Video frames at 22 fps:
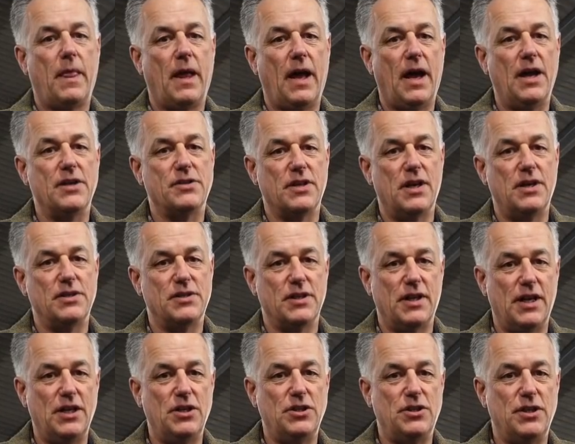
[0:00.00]
as
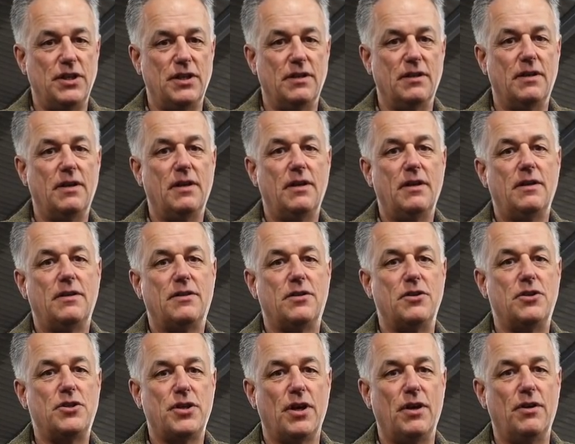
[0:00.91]
an engine to
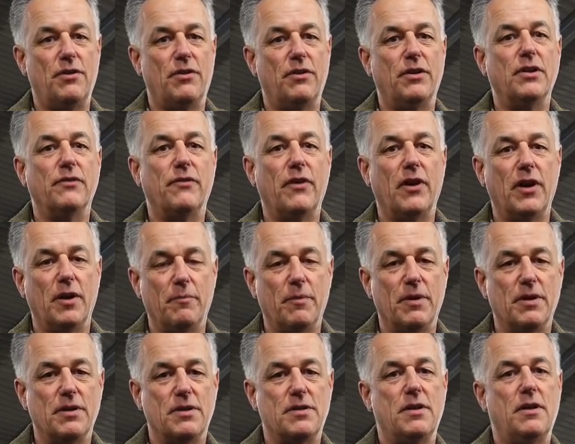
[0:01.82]
show the
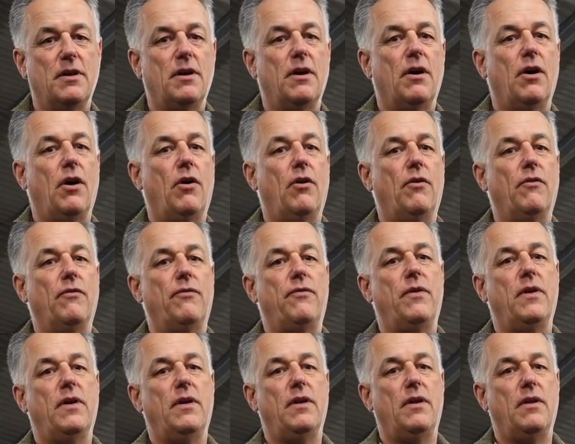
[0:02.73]
development
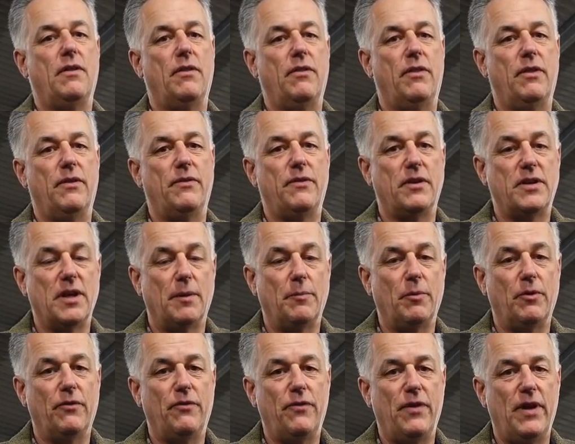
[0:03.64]
of the
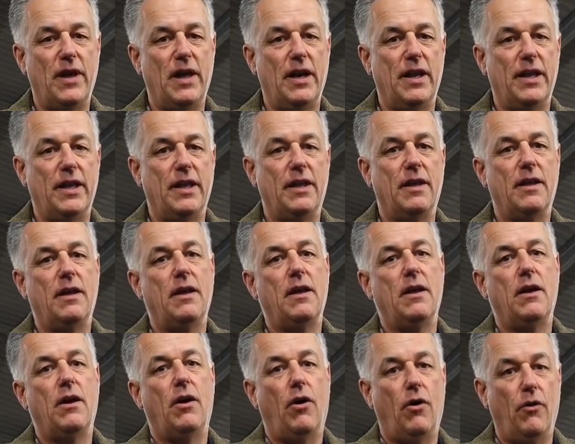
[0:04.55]
Double Fairlie
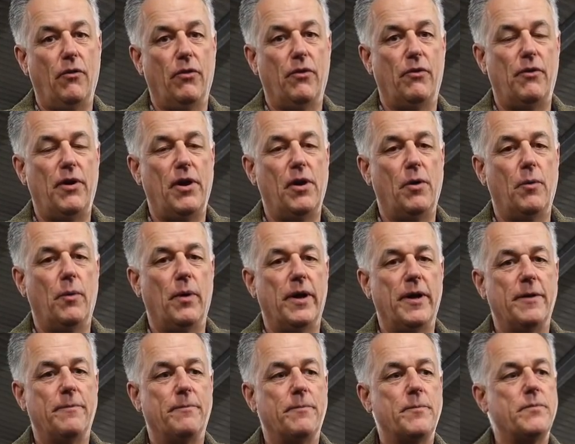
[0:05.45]
on the
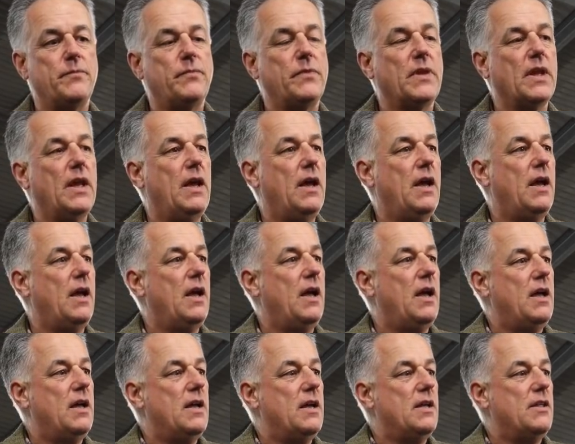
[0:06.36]
railway.
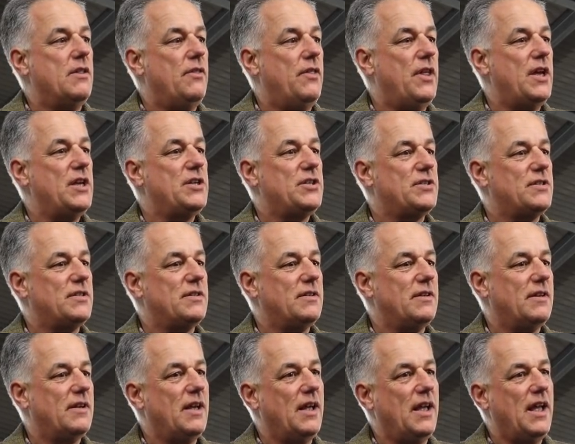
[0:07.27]
This
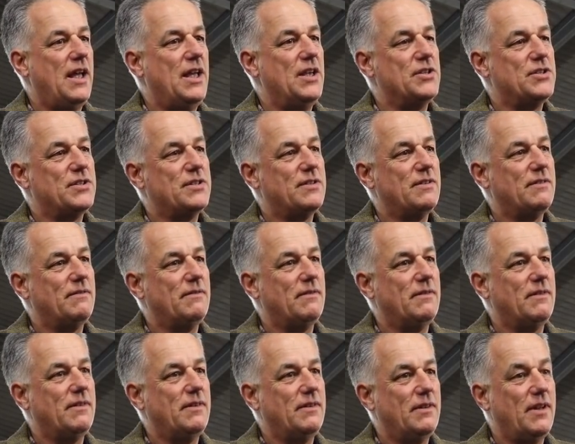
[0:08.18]
is
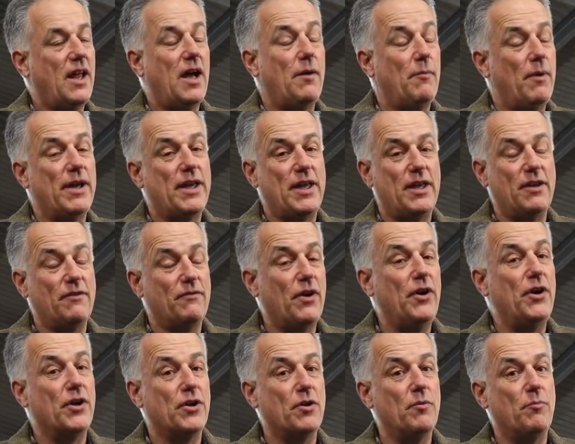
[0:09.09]
now making
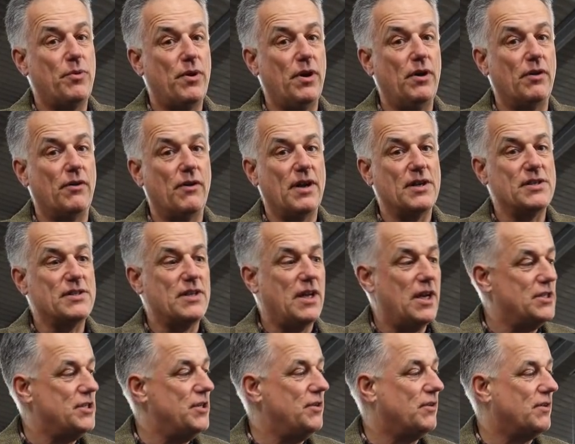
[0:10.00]
very good progress.
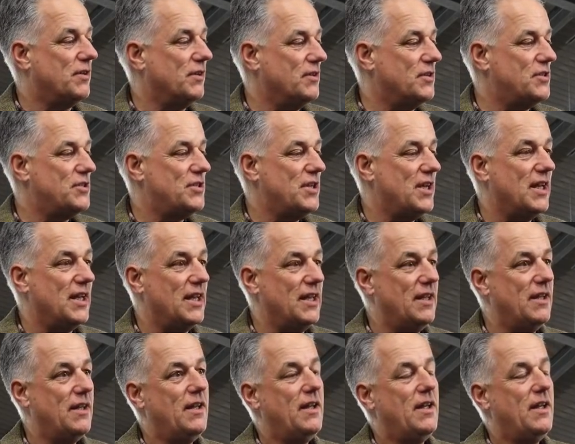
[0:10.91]
As you can see,